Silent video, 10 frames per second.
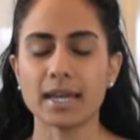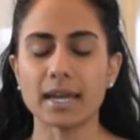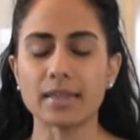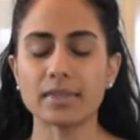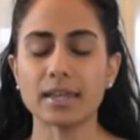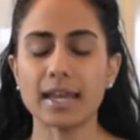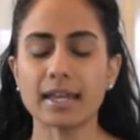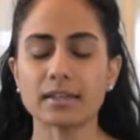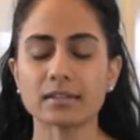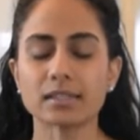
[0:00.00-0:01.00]
And
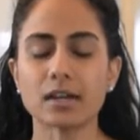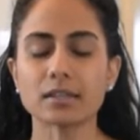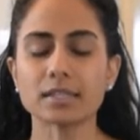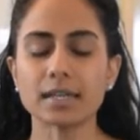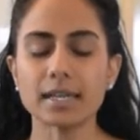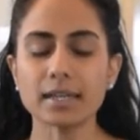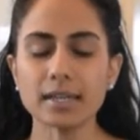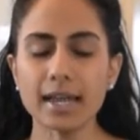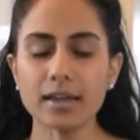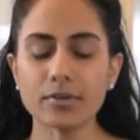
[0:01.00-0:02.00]
then start to
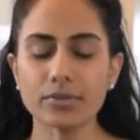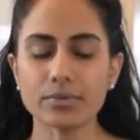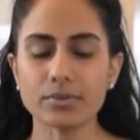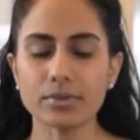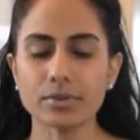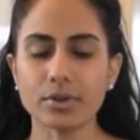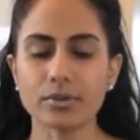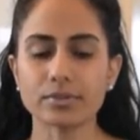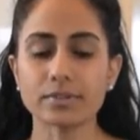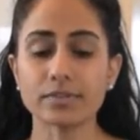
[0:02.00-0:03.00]
inhale through the
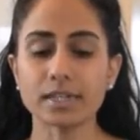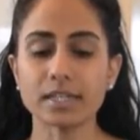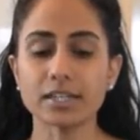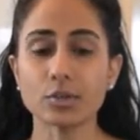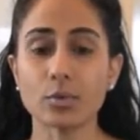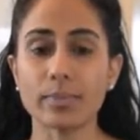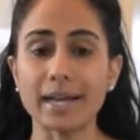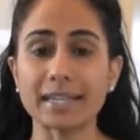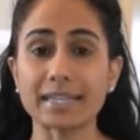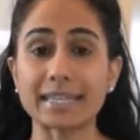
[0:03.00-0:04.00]
nose, feeling your
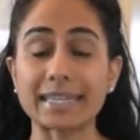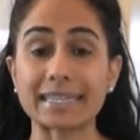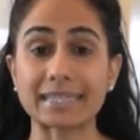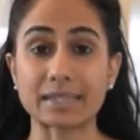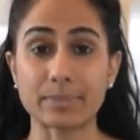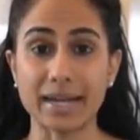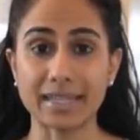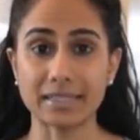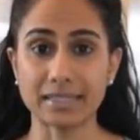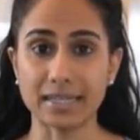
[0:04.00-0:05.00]
belly
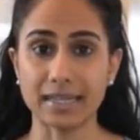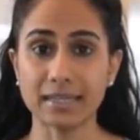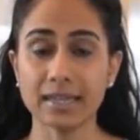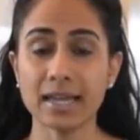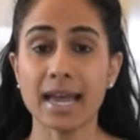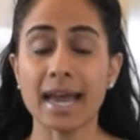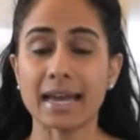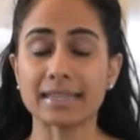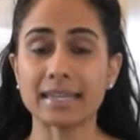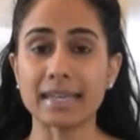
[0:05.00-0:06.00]
expanding.
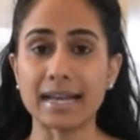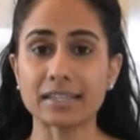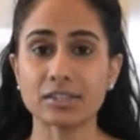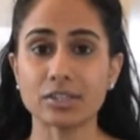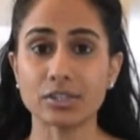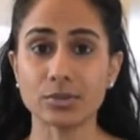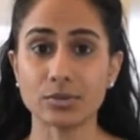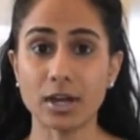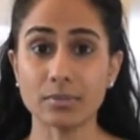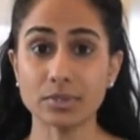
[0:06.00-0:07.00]
And then as you
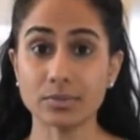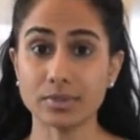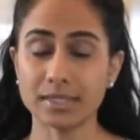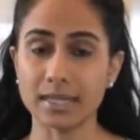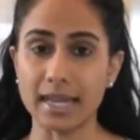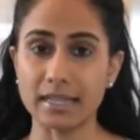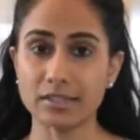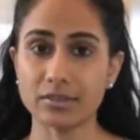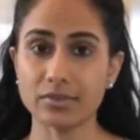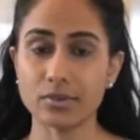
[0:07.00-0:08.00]
come towards the
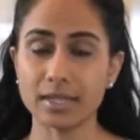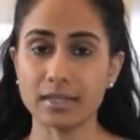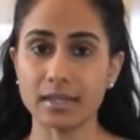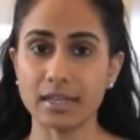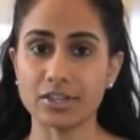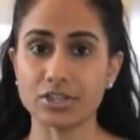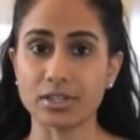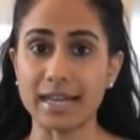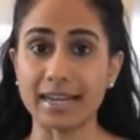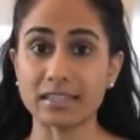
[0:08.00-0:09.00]
end of your
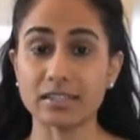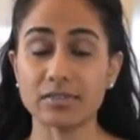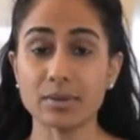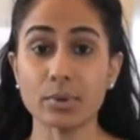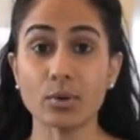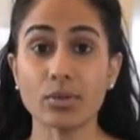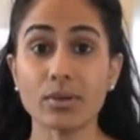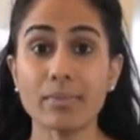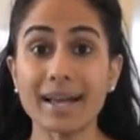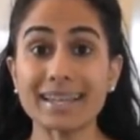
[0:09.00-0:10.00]
inhalation, actively pull
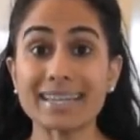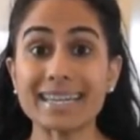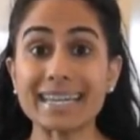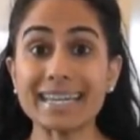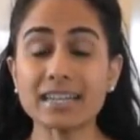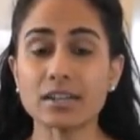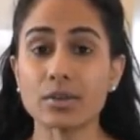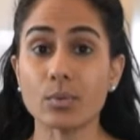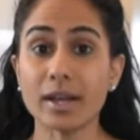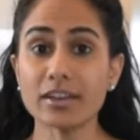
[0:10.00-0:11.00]
the belly in and
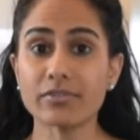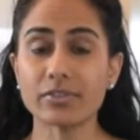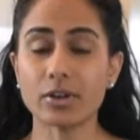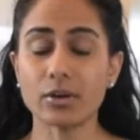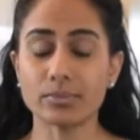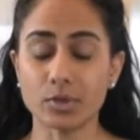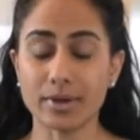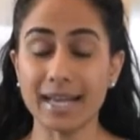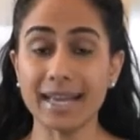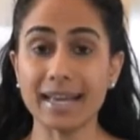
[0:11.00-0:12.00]
away from
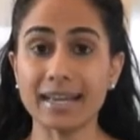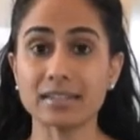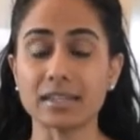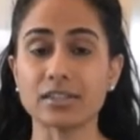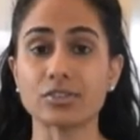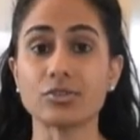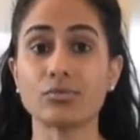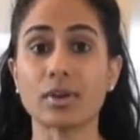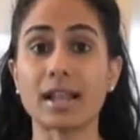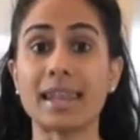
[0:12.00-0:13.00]
your hand as you
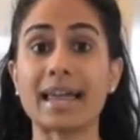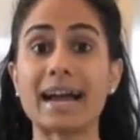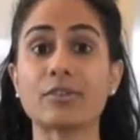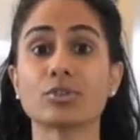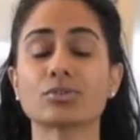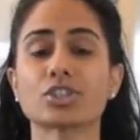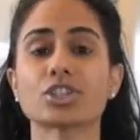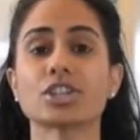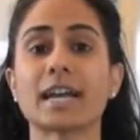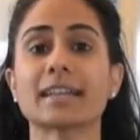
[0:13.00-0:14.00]
allow your
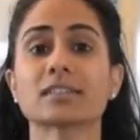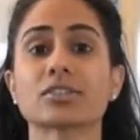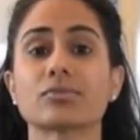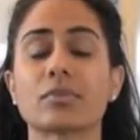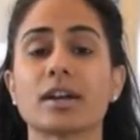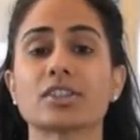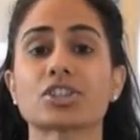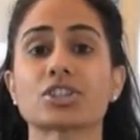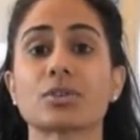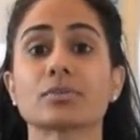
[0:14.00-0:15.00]
chest to rise,
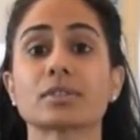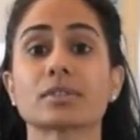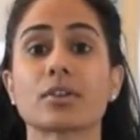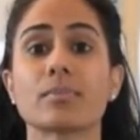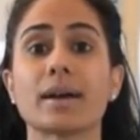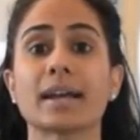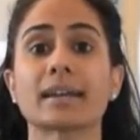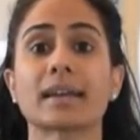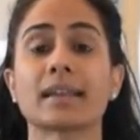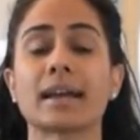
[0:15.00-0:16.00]
shoulders go
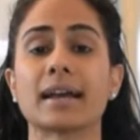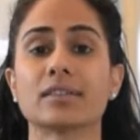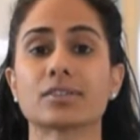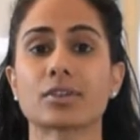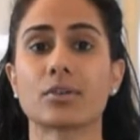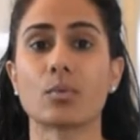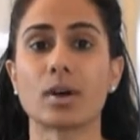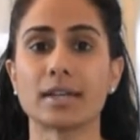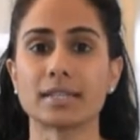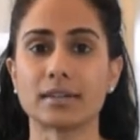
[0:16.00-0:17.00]
back, and hands go
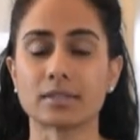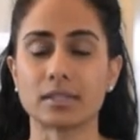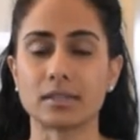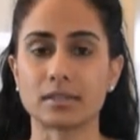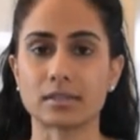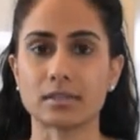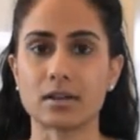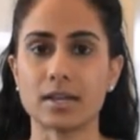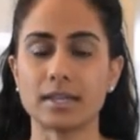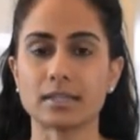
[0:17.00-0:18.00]
wide out to the
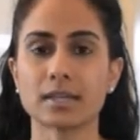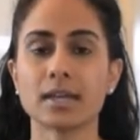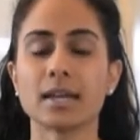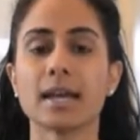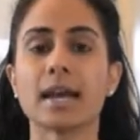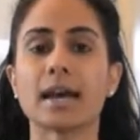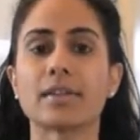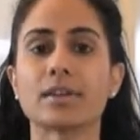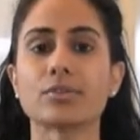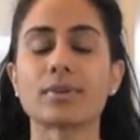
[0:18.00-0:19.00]
side.
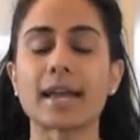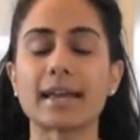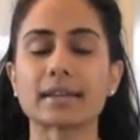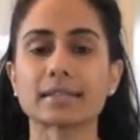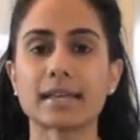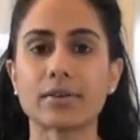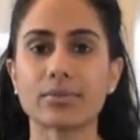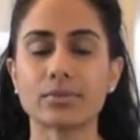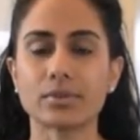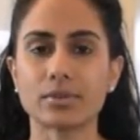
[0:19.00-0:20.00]
And then you'll exhale
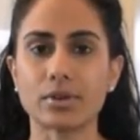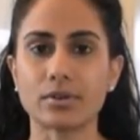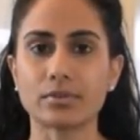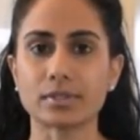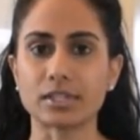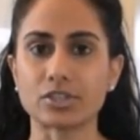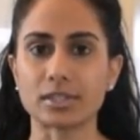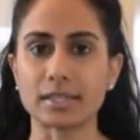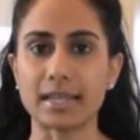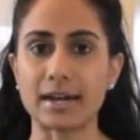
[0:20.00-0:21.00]
through the nose and
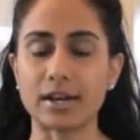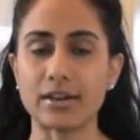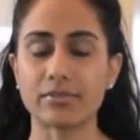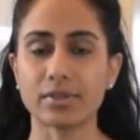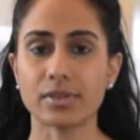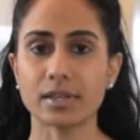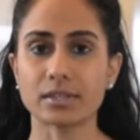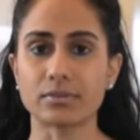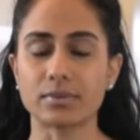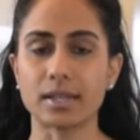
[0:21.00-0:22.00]
just allow everything
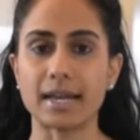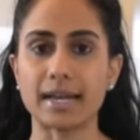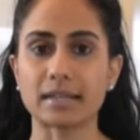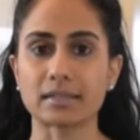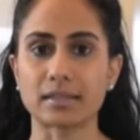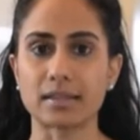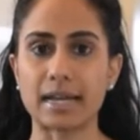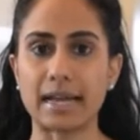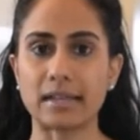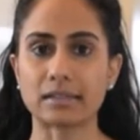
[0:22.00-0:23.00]
to relax and the
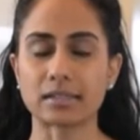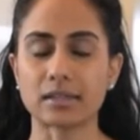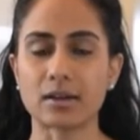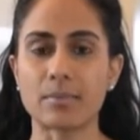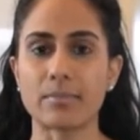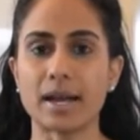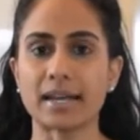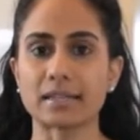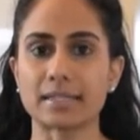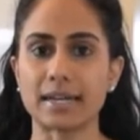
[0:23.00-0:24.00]
hands to come
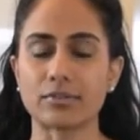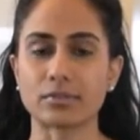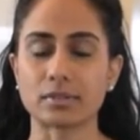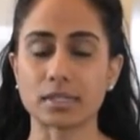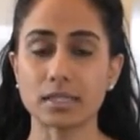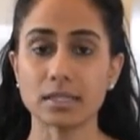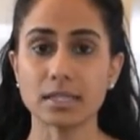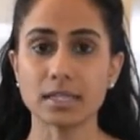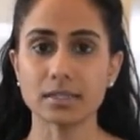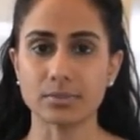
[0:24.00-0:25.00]
back down onto the
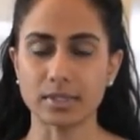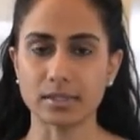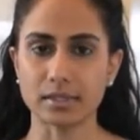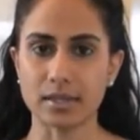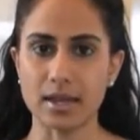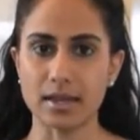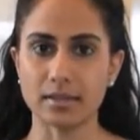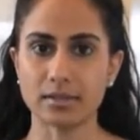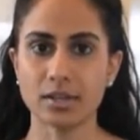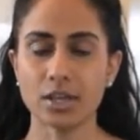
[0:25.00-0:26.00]
knees once again.